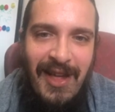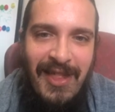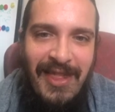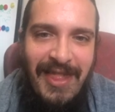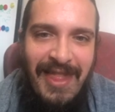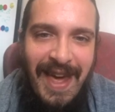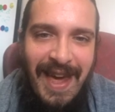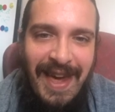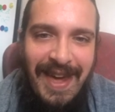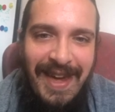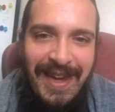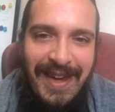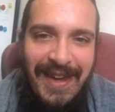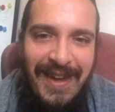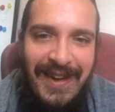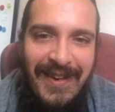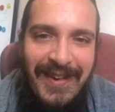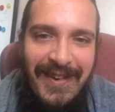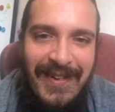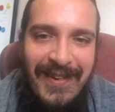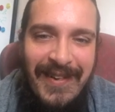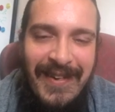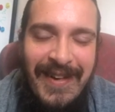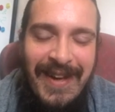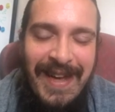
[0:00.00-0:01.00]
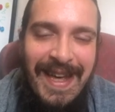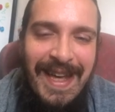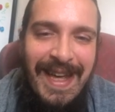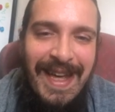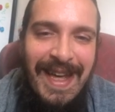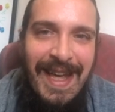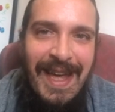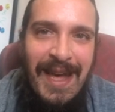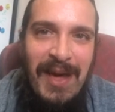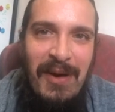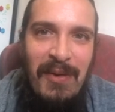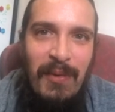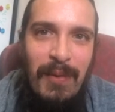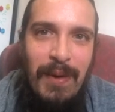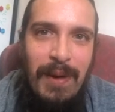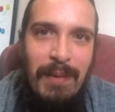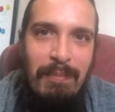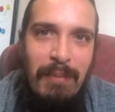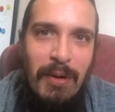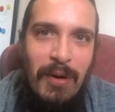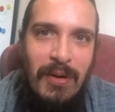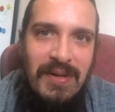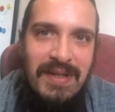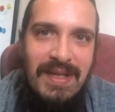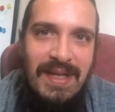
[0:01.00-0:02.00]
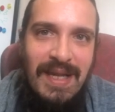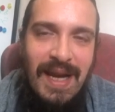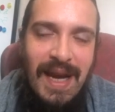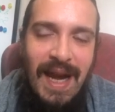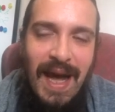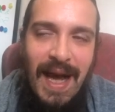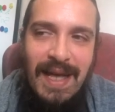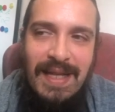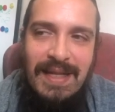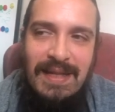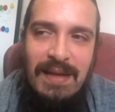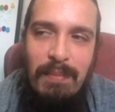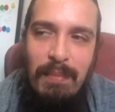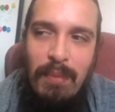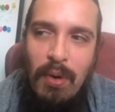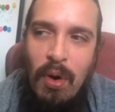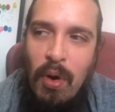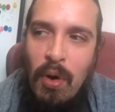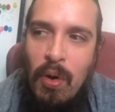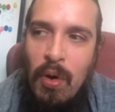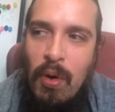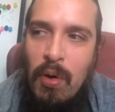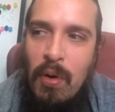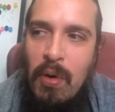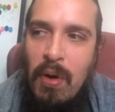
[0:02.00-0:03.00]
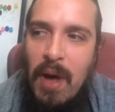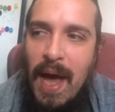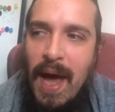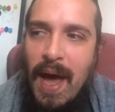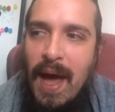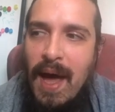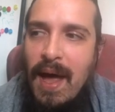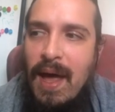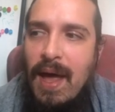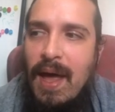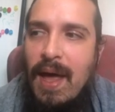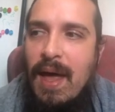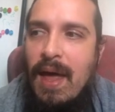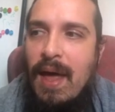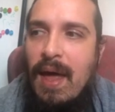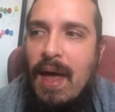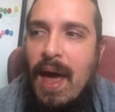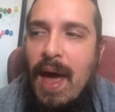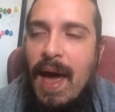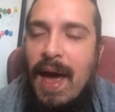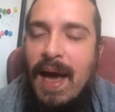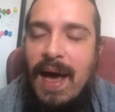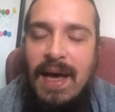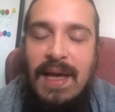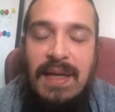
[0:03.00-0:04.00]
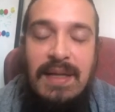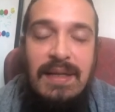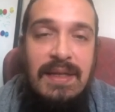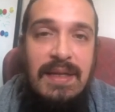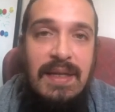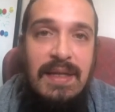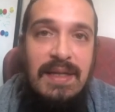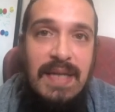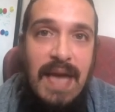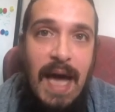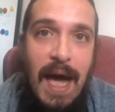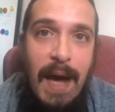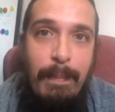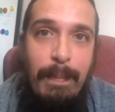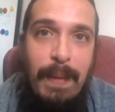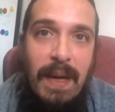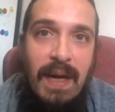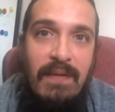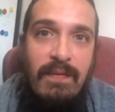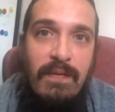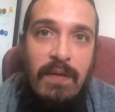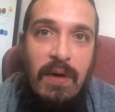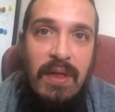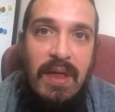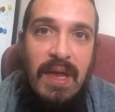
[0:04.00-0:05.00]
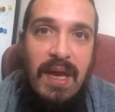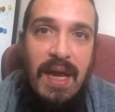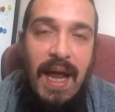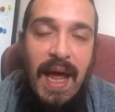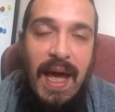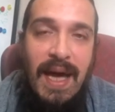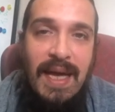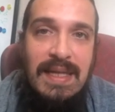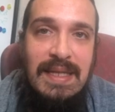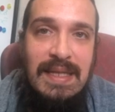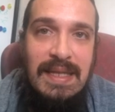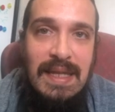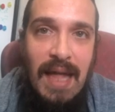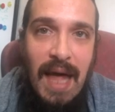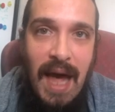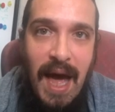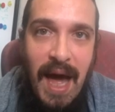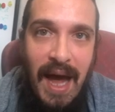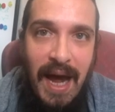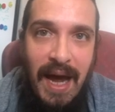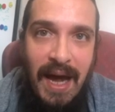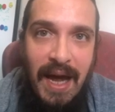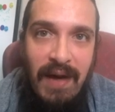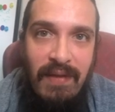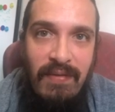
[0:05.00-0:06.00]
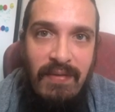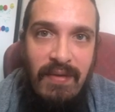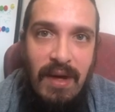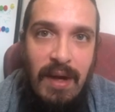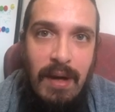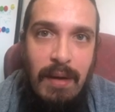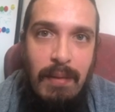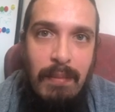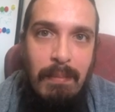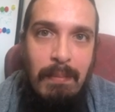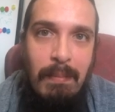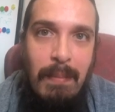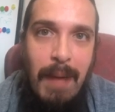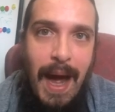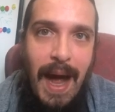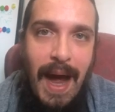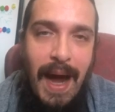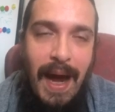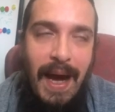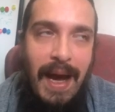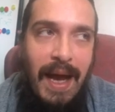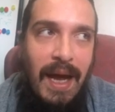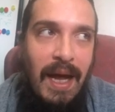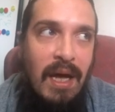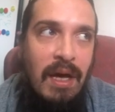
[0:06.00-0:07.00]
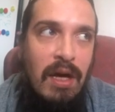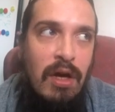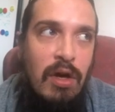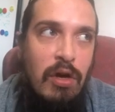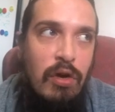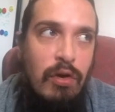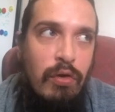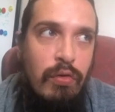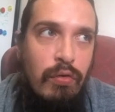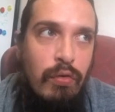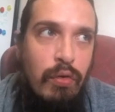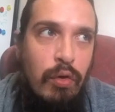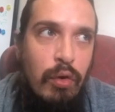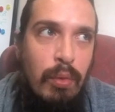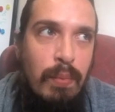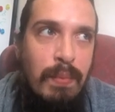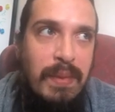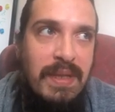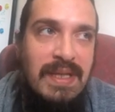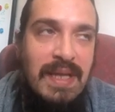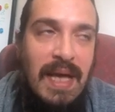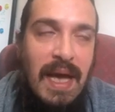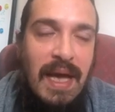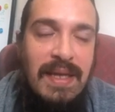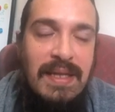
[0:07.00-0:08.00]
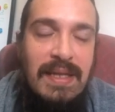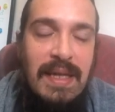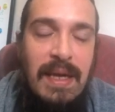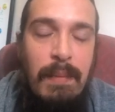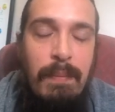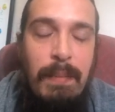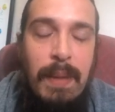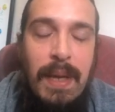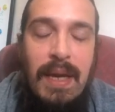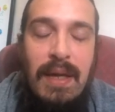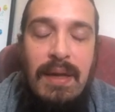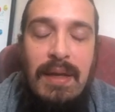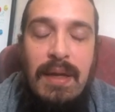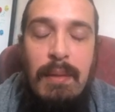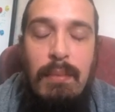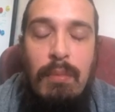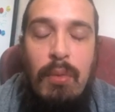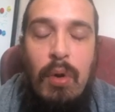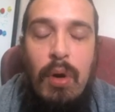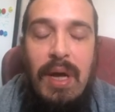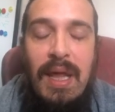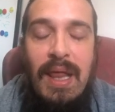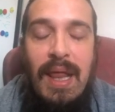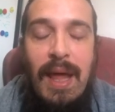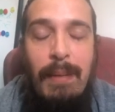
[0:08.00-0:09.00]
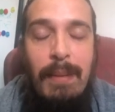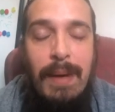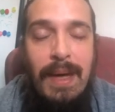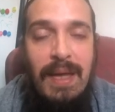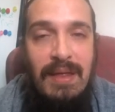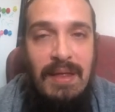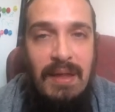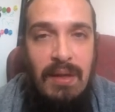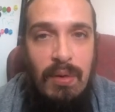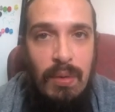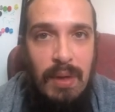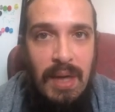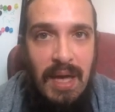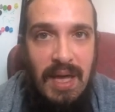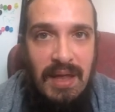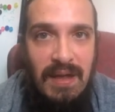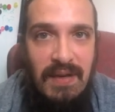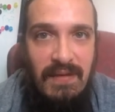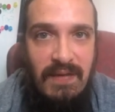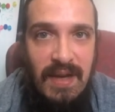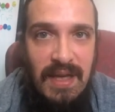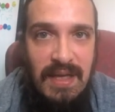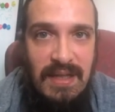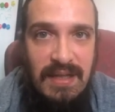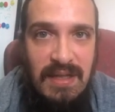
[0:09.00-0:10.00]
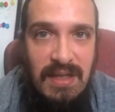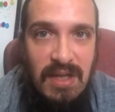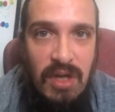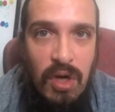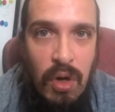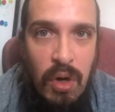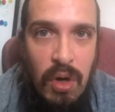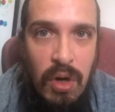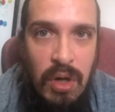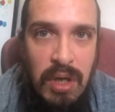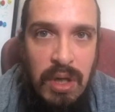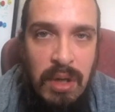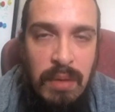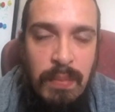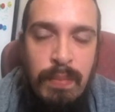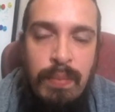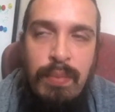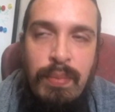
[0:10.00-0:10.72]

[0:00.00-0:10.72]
Thank you. We posted it as a poll as the topic for the next live in my group, Sensei Initiation y la 21 División.